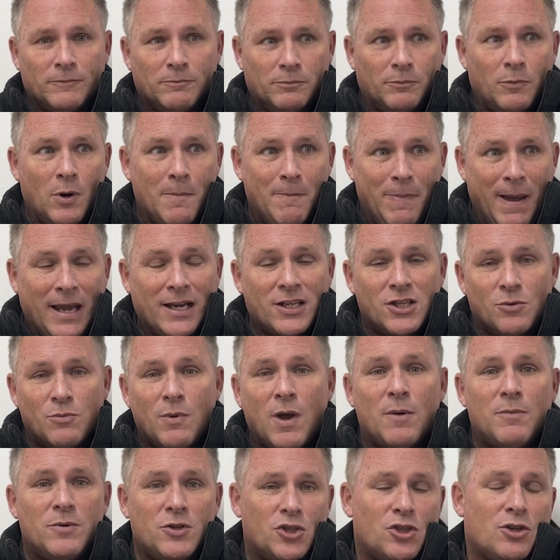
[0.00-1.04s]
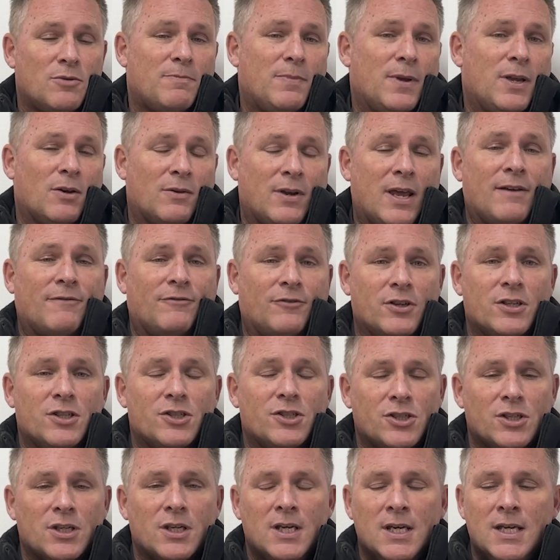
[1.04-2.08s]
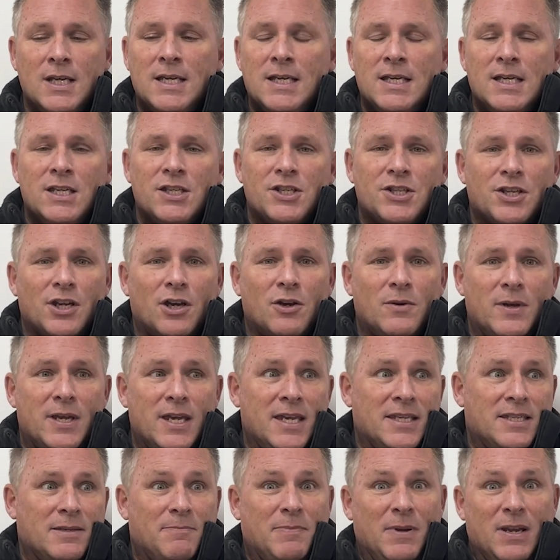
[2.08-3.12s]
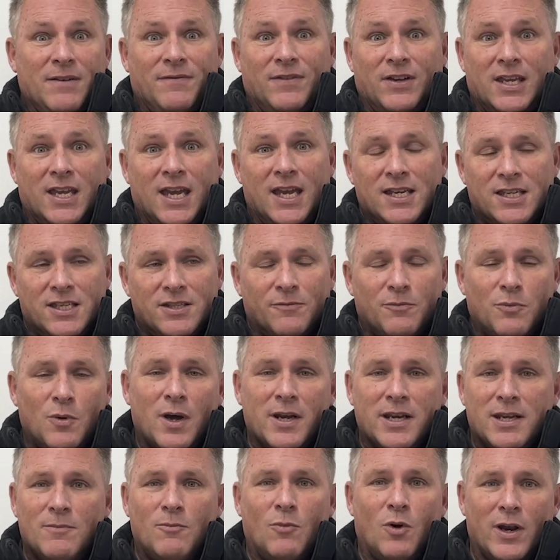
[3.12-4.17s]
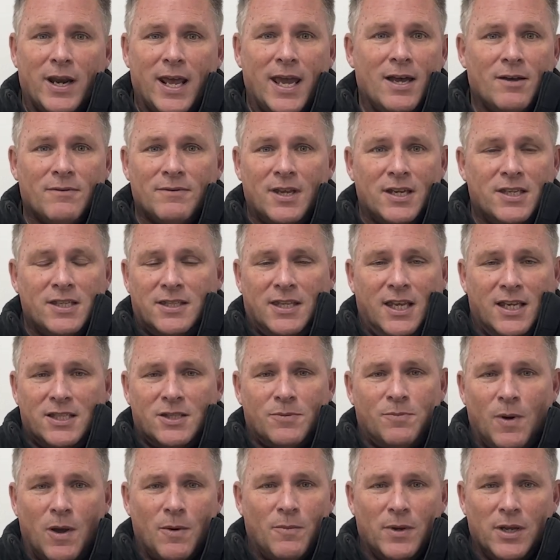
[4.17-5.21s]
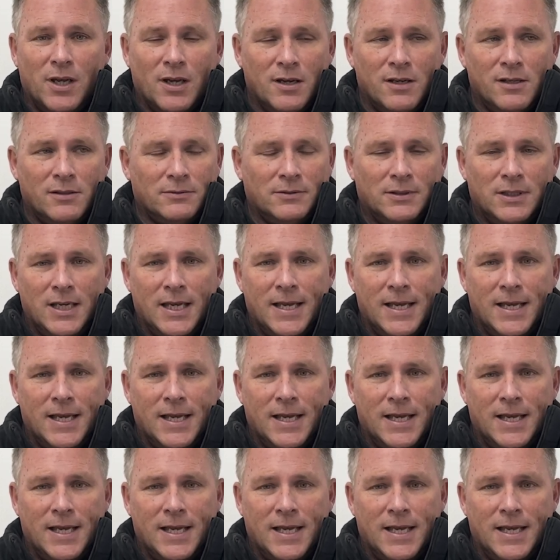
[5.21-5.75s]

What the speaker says: we're back to where we should be on average. So it's a bit of a case of one in, one out. That's where we are.